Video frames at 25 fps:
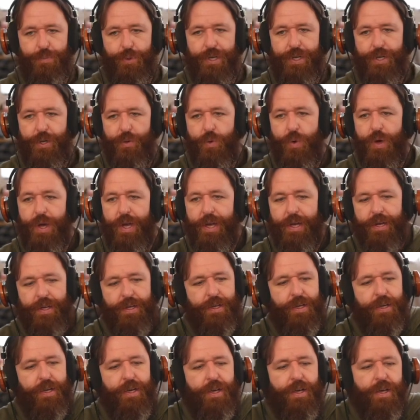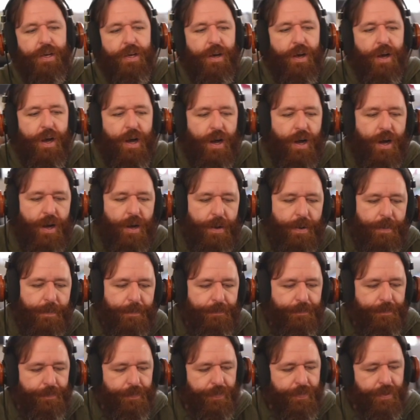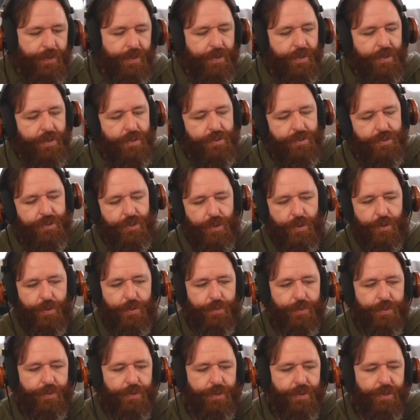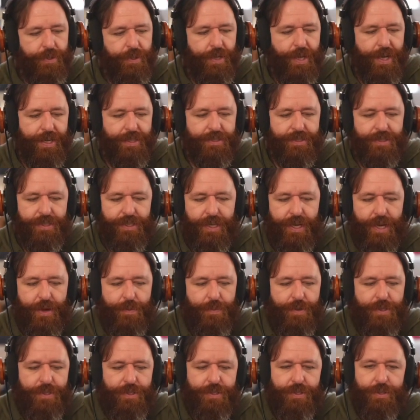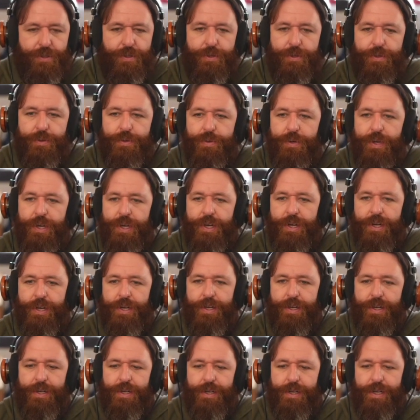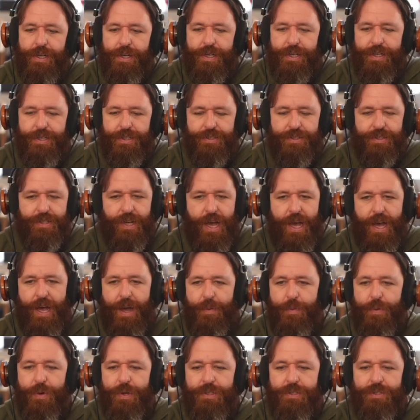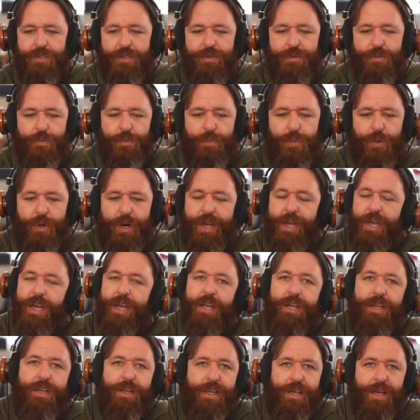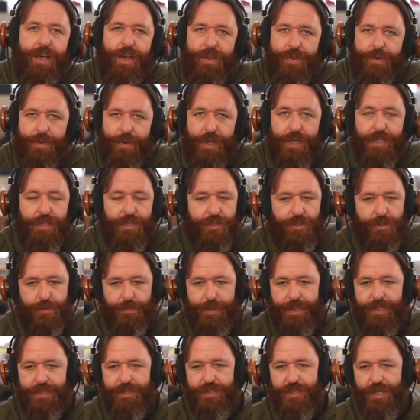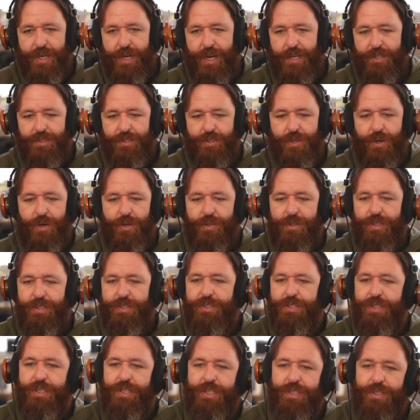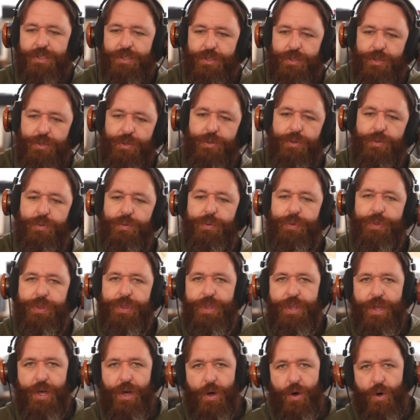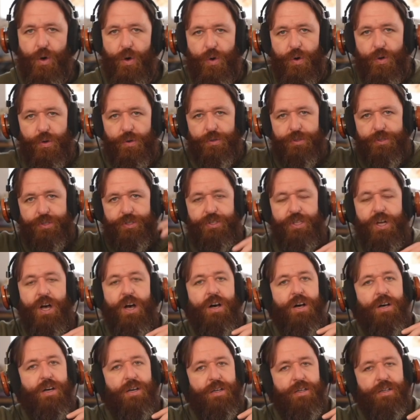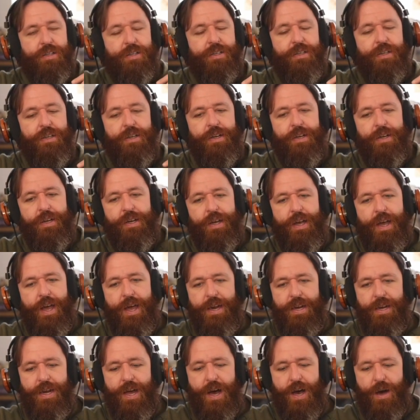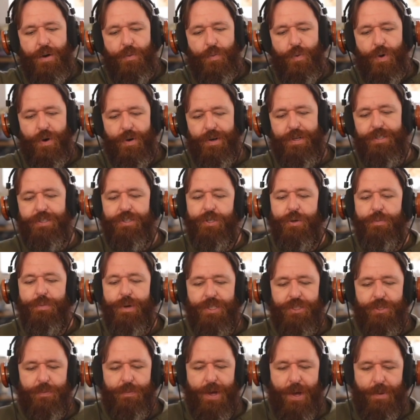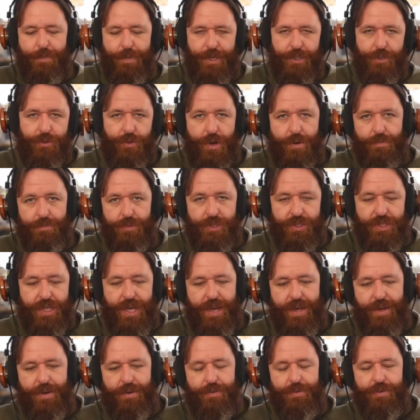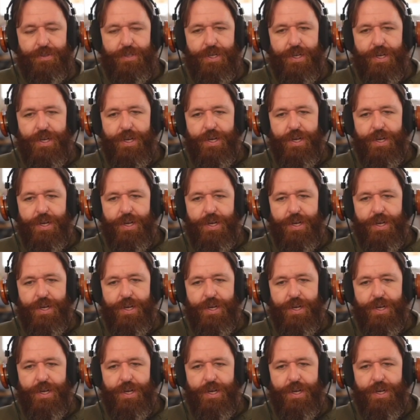pretty quick. So the next thing I would do is I would bring in the other instruments and I'd start listening to the whole song and not worry so much about my drum sound,